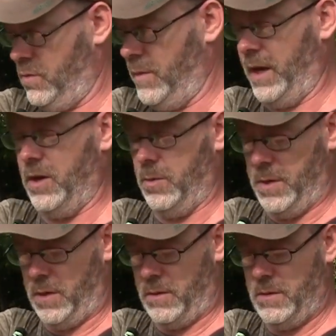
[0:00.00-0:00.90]
through my
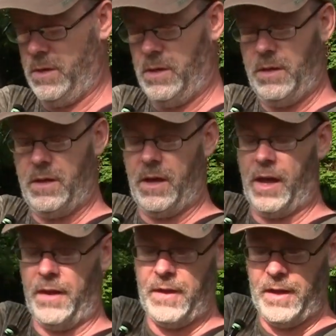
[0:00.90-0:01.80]
elbow.
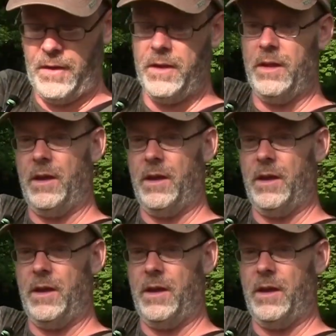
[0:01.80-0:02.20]
And then